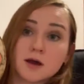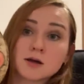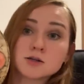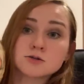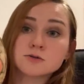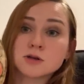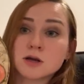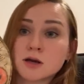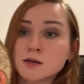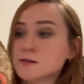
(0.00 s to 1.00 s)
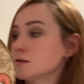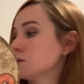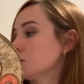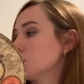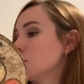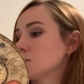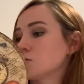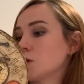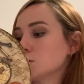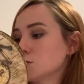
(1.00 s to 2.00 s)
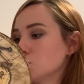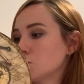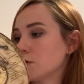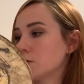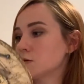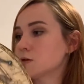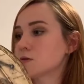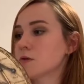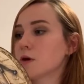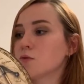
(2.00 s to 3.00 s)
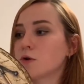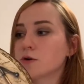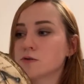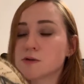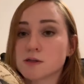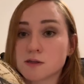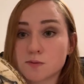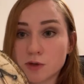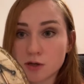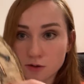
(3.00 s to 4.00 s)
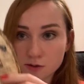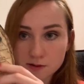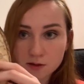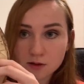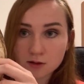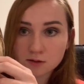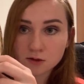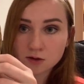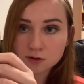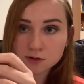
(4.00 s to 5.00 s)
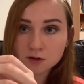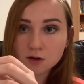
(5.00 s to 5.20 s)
Actually, knights and Russian warriors too, they were using spears a lot.